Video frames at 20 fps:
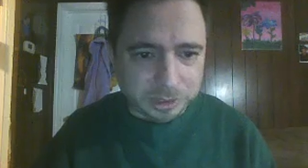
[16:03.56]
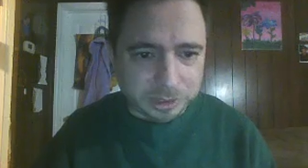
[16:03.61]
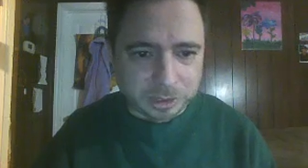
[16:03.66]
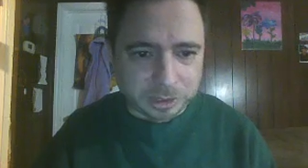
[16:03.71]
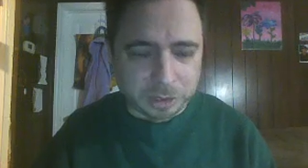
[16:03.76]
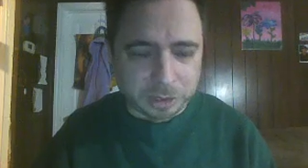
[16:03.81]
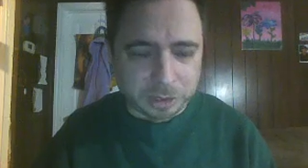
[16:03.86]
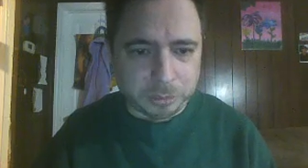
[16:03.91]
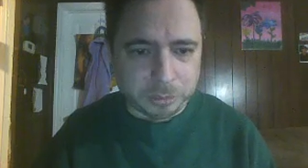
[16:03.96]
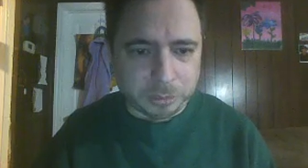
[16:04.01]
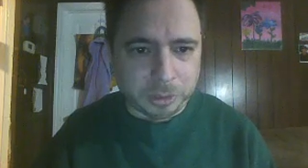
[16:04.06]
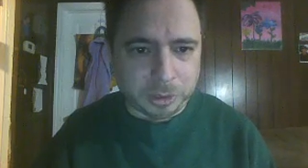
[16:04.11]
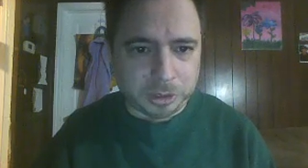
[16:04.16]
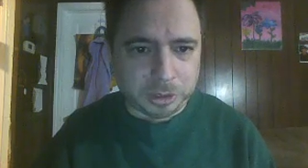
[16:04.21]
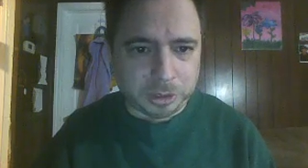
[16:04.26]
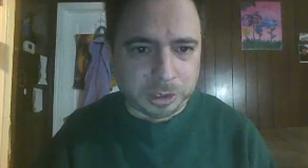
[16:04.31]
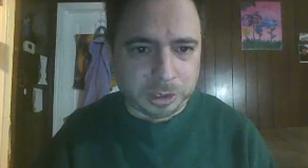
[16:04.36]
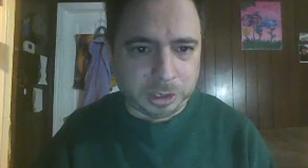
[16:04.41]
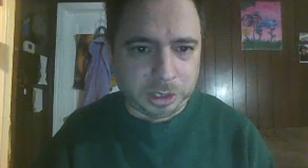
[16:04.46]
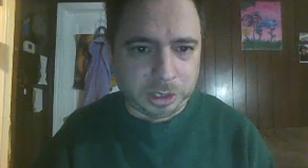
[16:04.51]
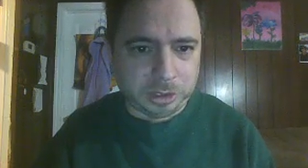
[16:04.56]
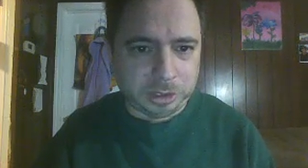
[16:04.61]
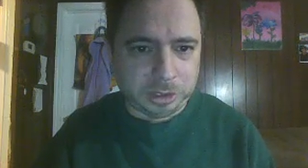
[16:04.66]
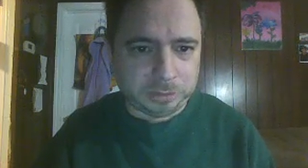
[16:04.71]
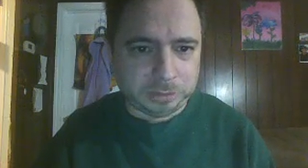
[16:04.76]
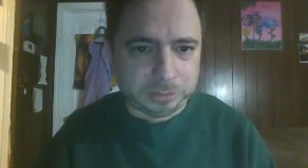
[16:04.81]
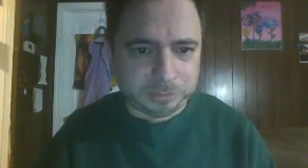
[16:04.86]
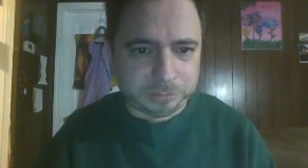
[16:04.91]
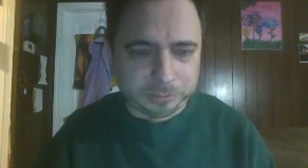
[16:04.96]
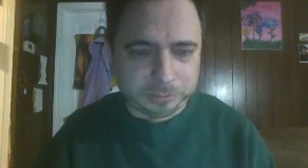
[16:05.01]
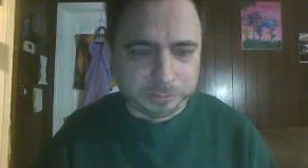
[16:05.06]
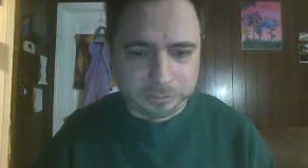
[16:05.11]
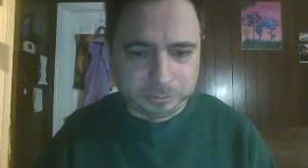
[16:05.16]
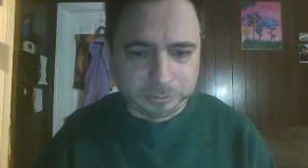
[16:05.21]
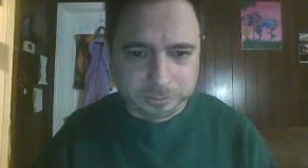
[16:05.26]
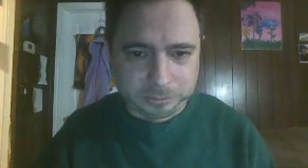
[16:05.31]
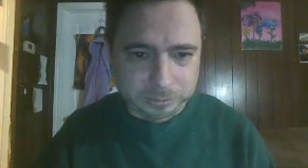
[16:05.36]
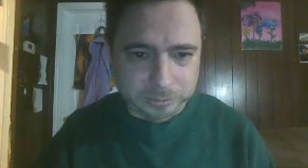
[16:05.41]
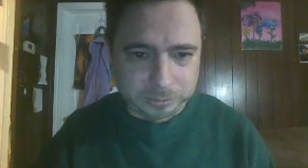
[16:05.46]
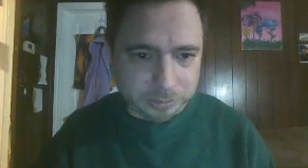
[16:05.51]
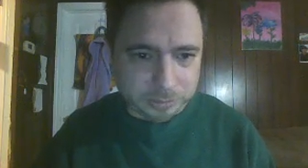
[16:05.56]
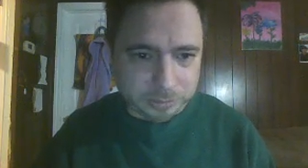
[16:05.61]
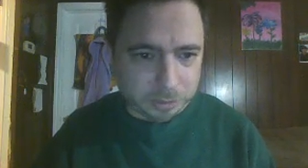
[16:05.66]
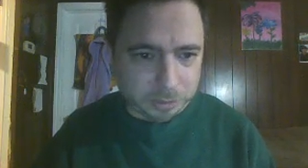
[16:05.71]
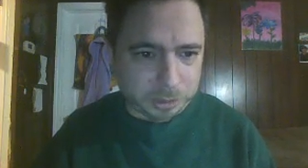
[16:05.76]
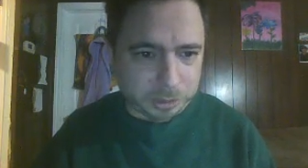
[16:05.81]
that he won at uh, that